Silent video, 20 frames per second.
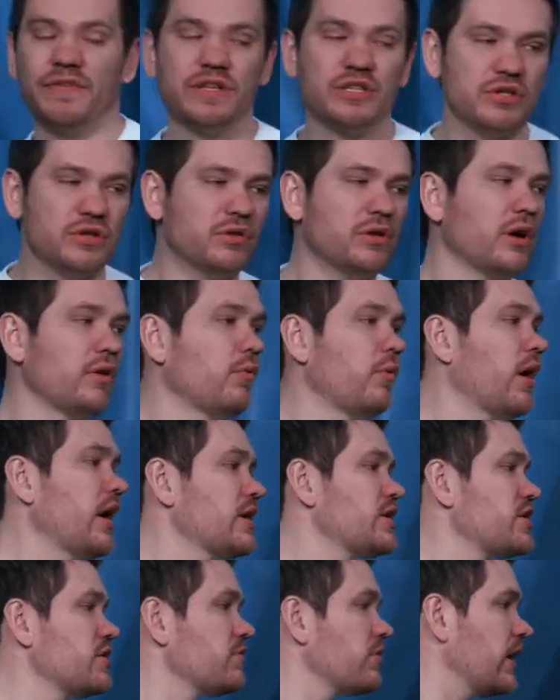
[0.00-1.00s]
if it's you that are
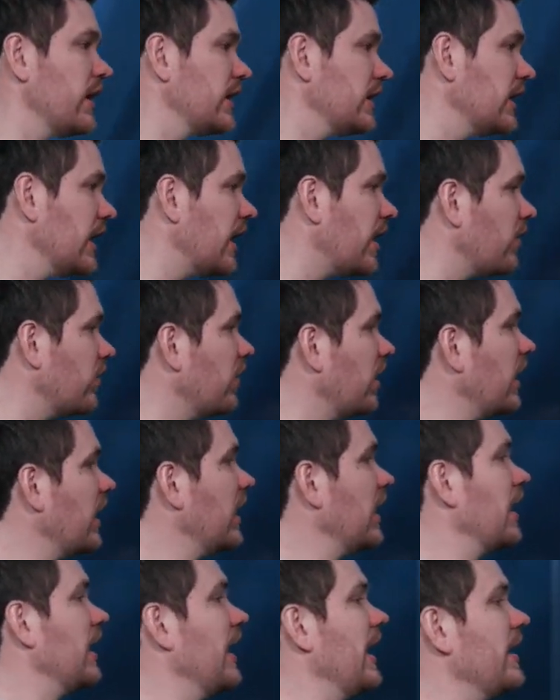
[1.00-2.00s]
watching right now
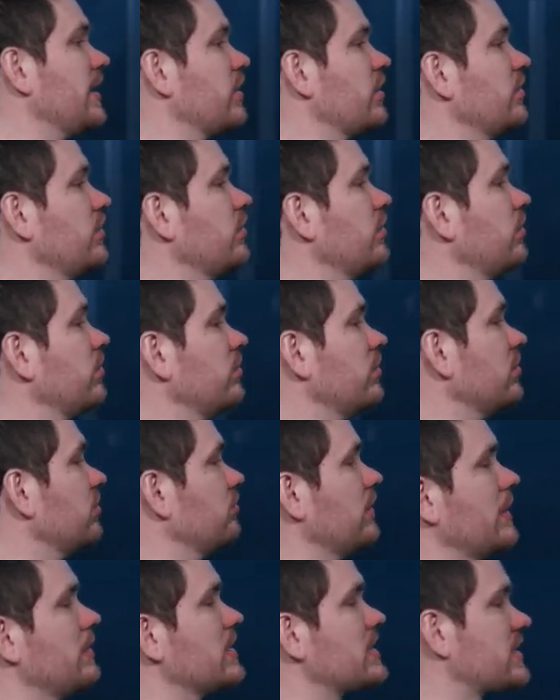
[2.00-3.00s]
and you
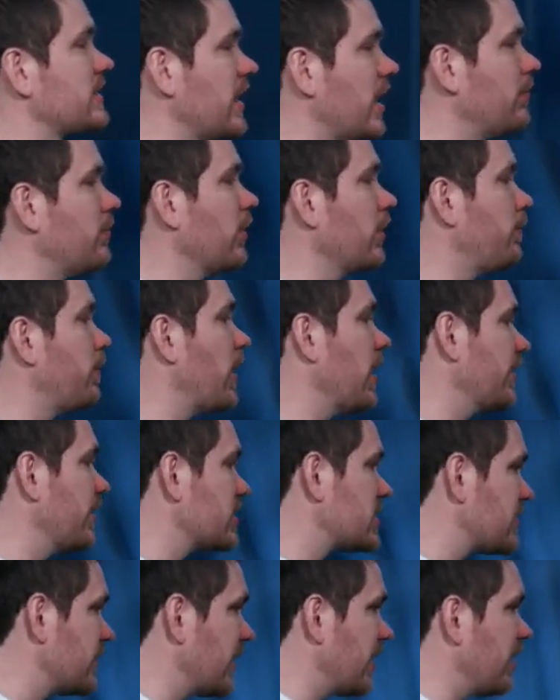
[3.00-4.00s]
maybe stumble upon
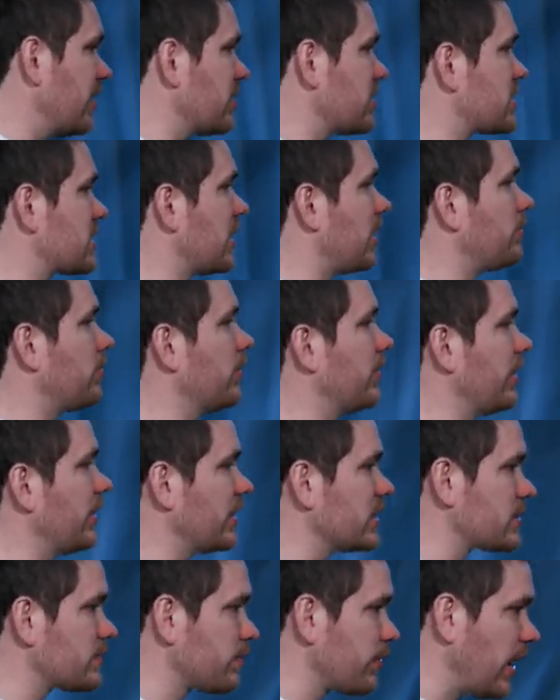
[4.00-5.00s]
this video, stumbled
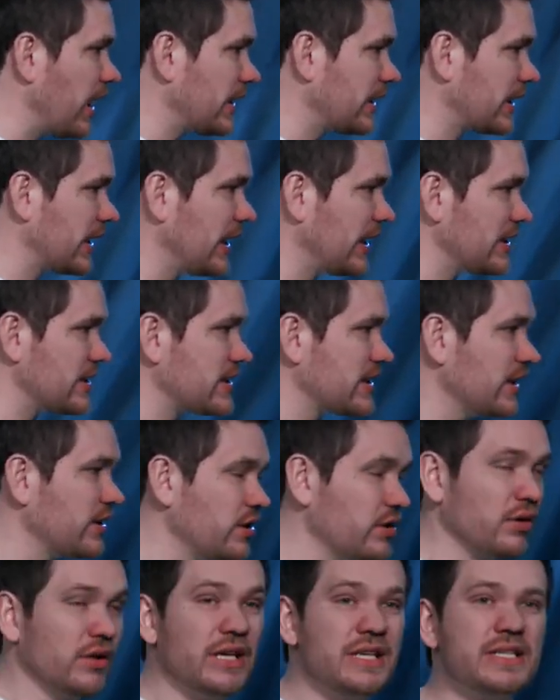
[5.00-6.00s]
on this broadcast
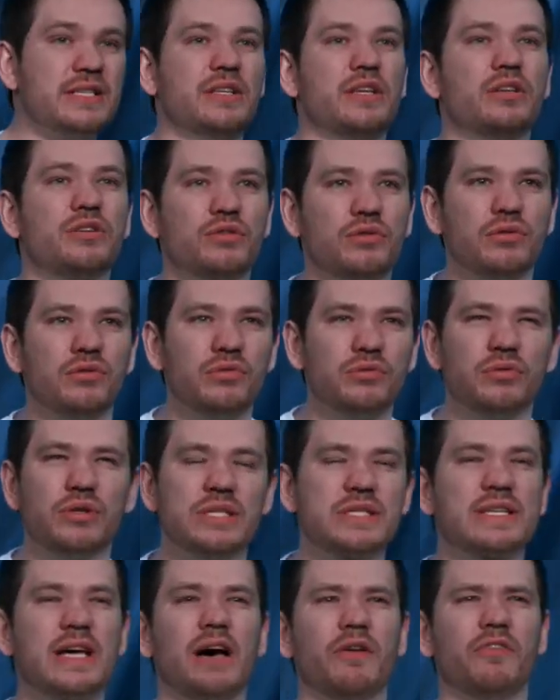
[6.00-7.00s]
and you're listening to
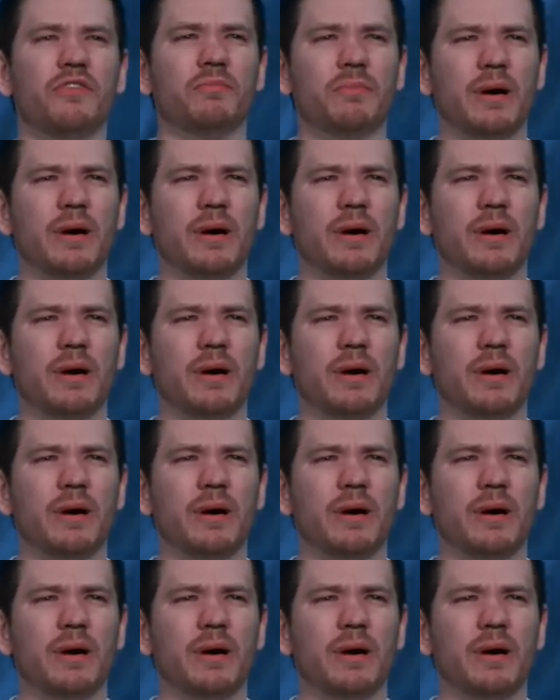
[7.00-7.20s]
the sound